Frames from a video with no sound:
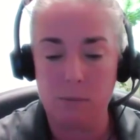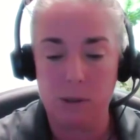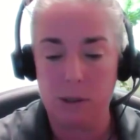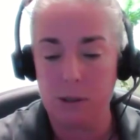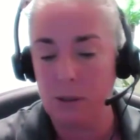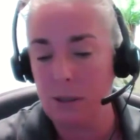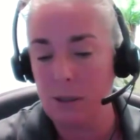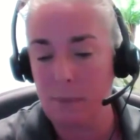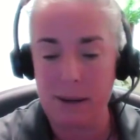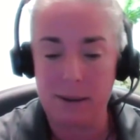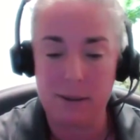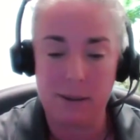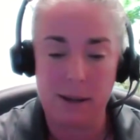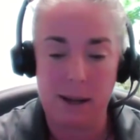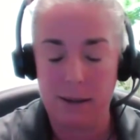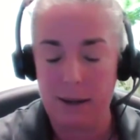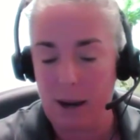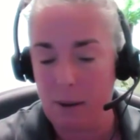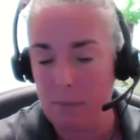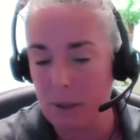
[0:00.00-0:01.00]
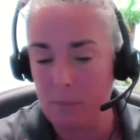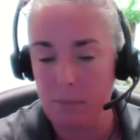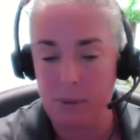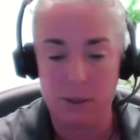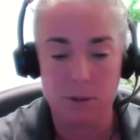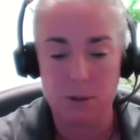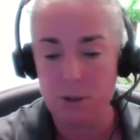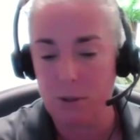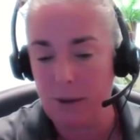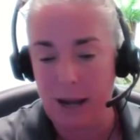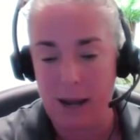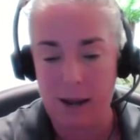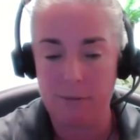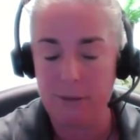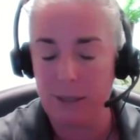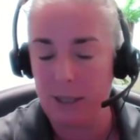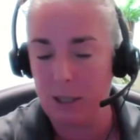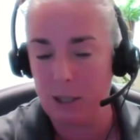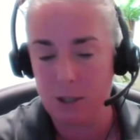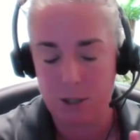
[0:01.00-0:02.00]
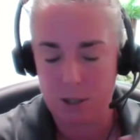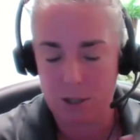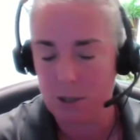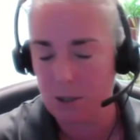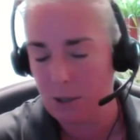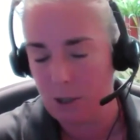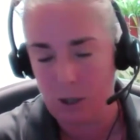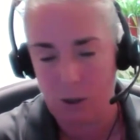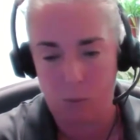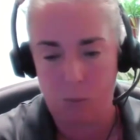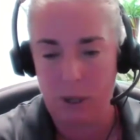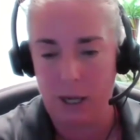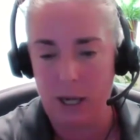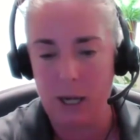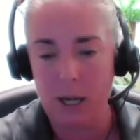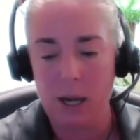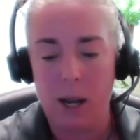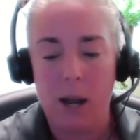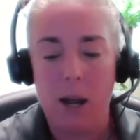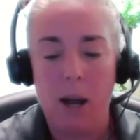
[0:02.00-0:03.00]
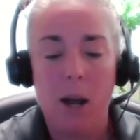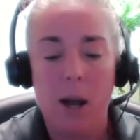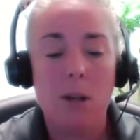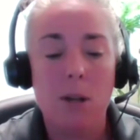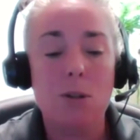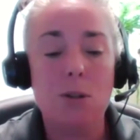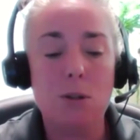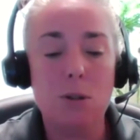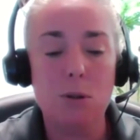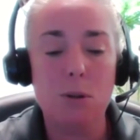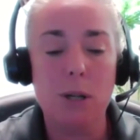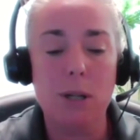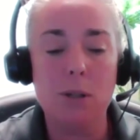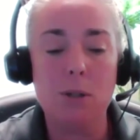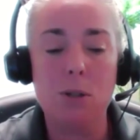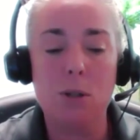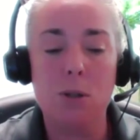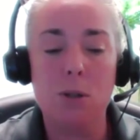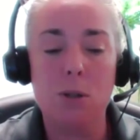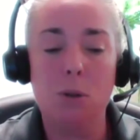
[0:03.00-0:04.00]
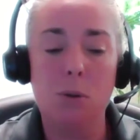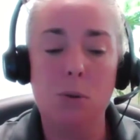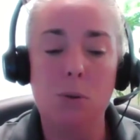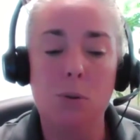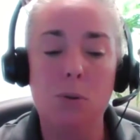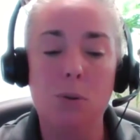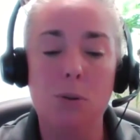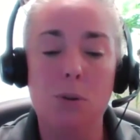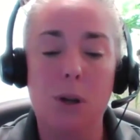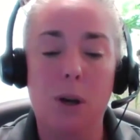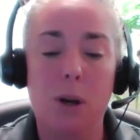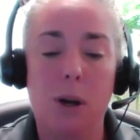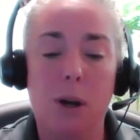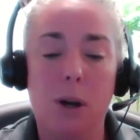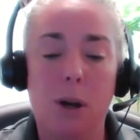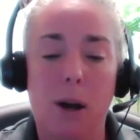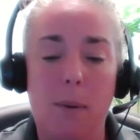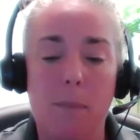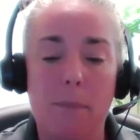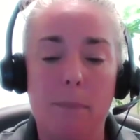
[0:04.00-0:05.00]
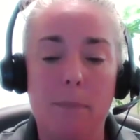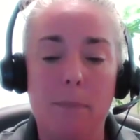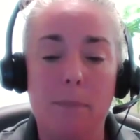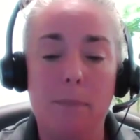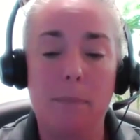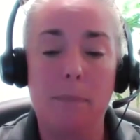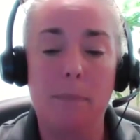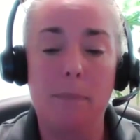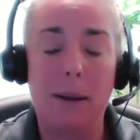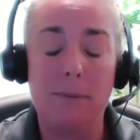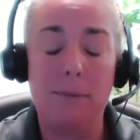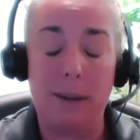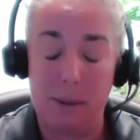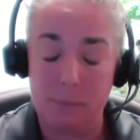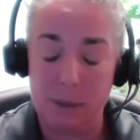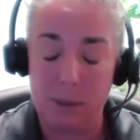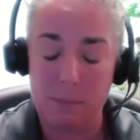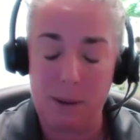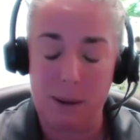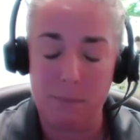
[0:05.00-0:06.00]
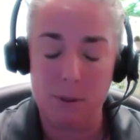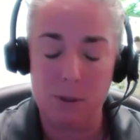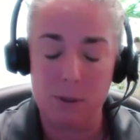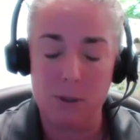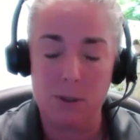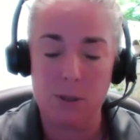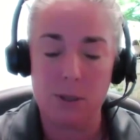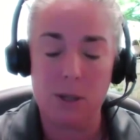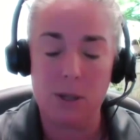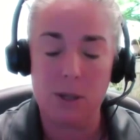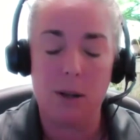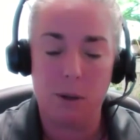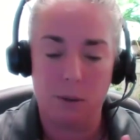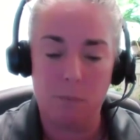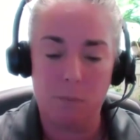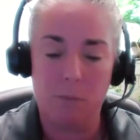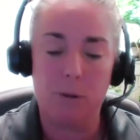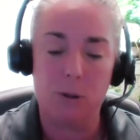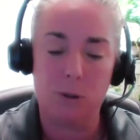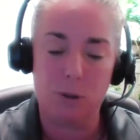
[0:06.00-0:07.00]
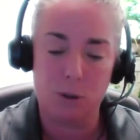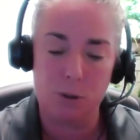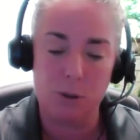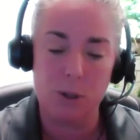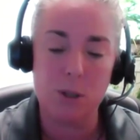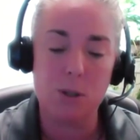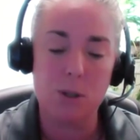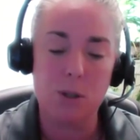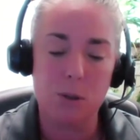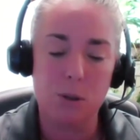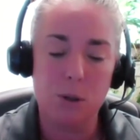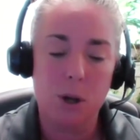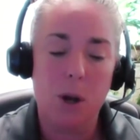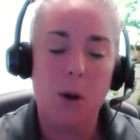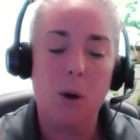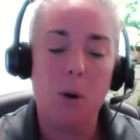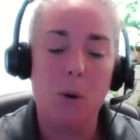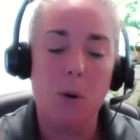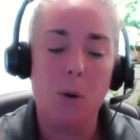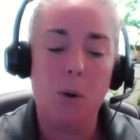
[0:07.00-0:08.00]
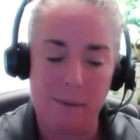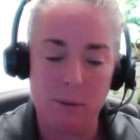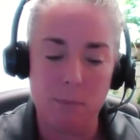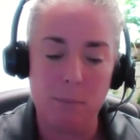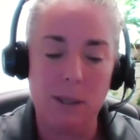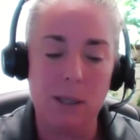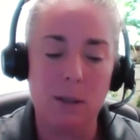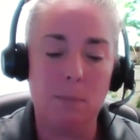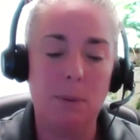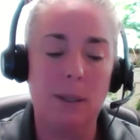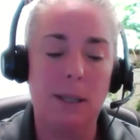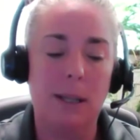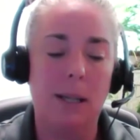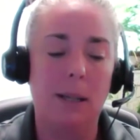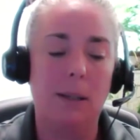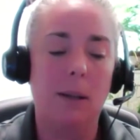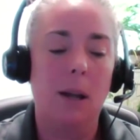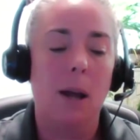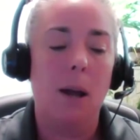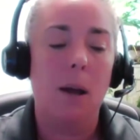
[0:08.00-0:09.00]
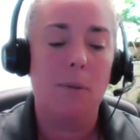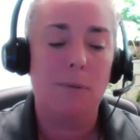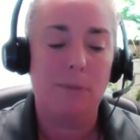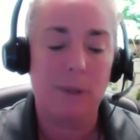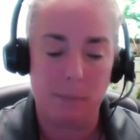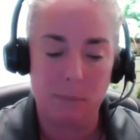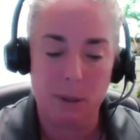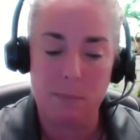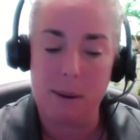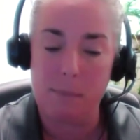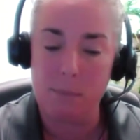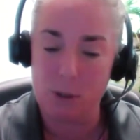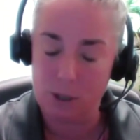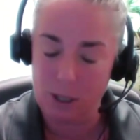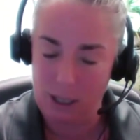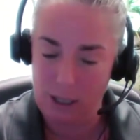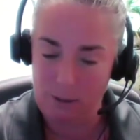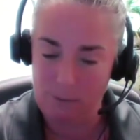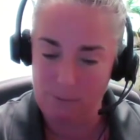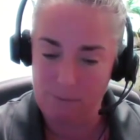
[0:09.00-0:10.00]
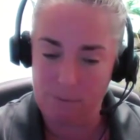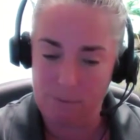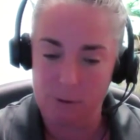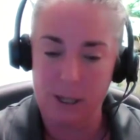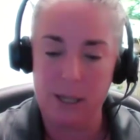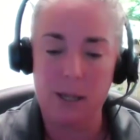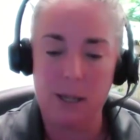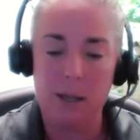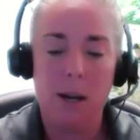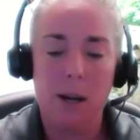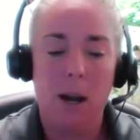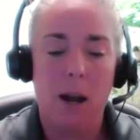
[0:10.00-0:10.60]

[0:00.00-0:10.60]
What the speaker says: will depend on how many meals you have each, week. Students whose family members, for students who have a meal plan, family members eat free